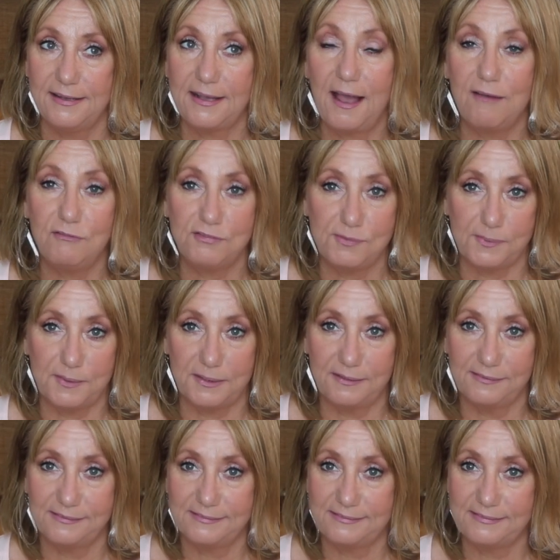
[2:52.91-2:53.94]

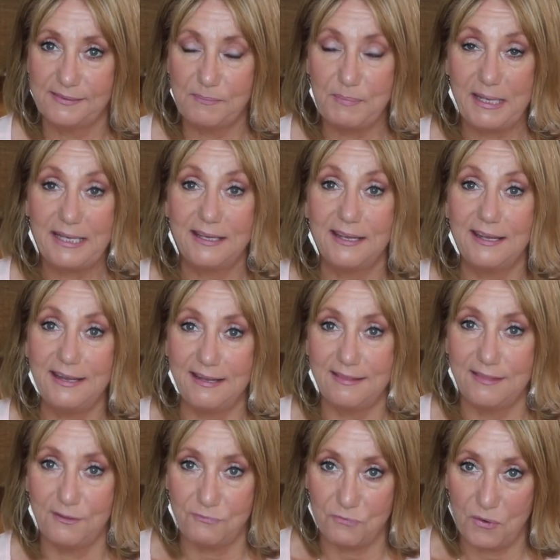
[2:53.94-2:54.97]
comfortable being
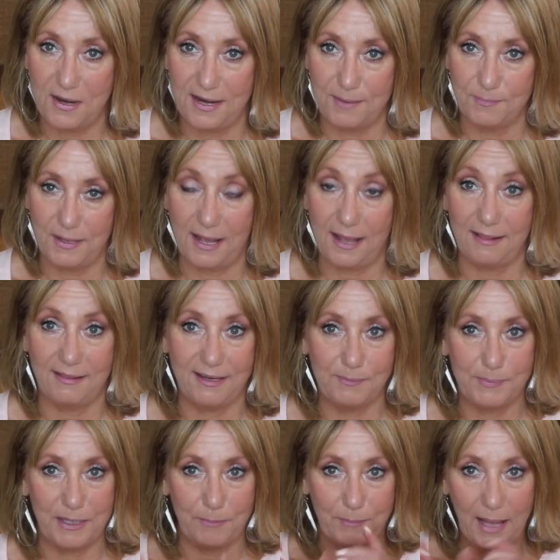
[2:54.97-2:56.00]
in the frame. I
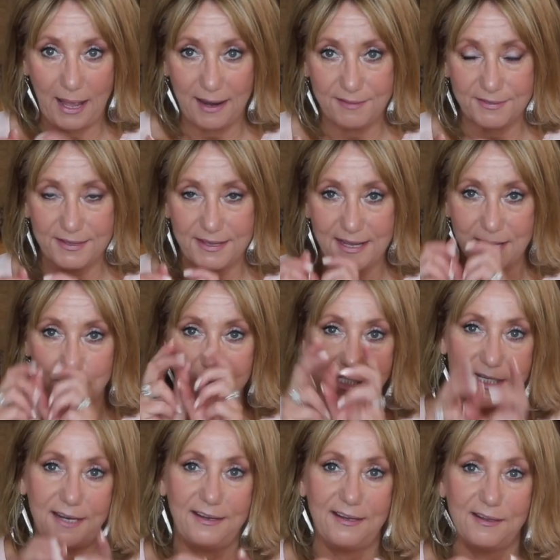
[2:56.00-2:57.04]
like being behind the camera,
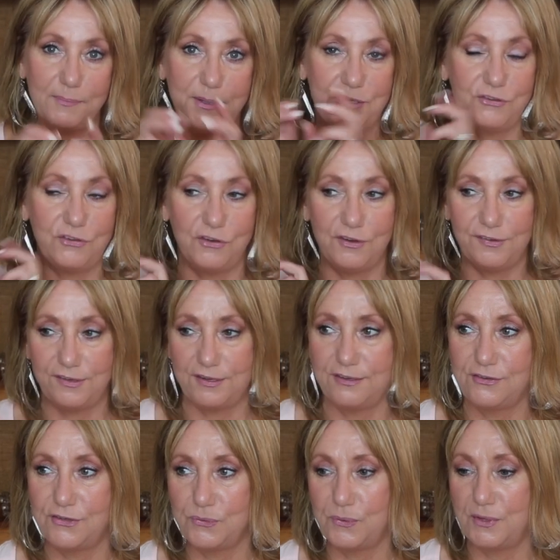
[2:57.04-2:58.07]
taking the pictures
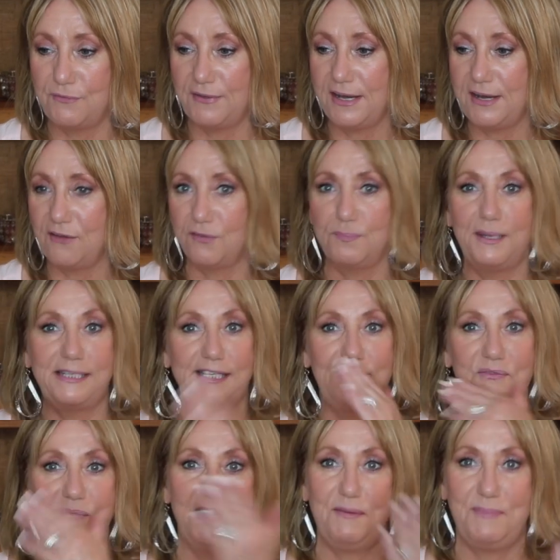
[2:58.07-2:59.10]
and doing the videos, but you
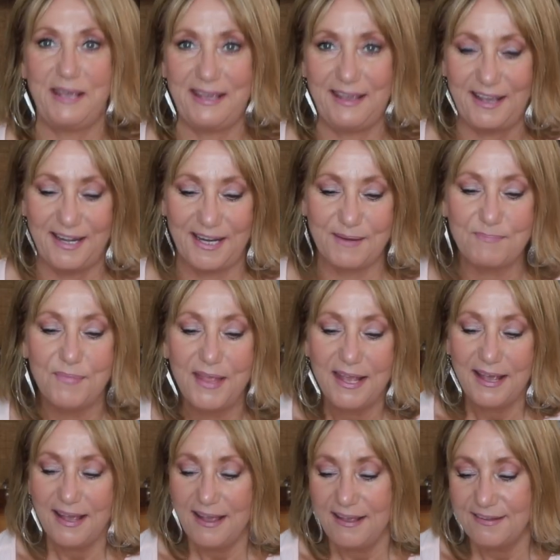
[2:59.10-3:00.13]
didn't want to be in it.
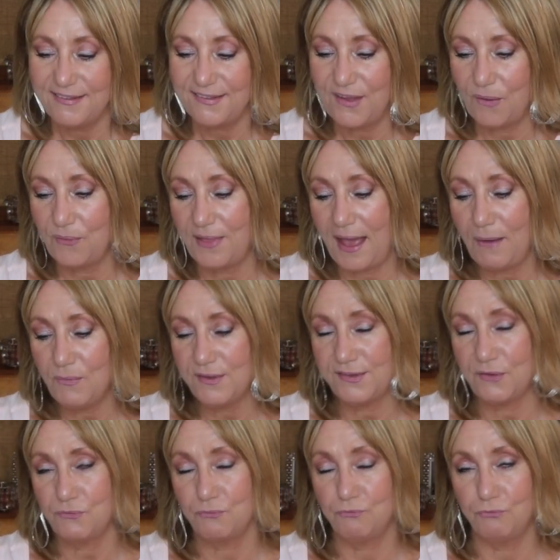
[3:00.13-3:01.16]
So that
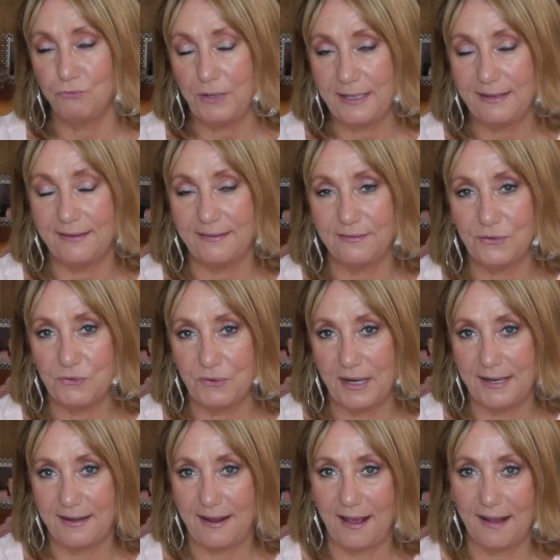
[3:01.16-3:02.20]
was a real great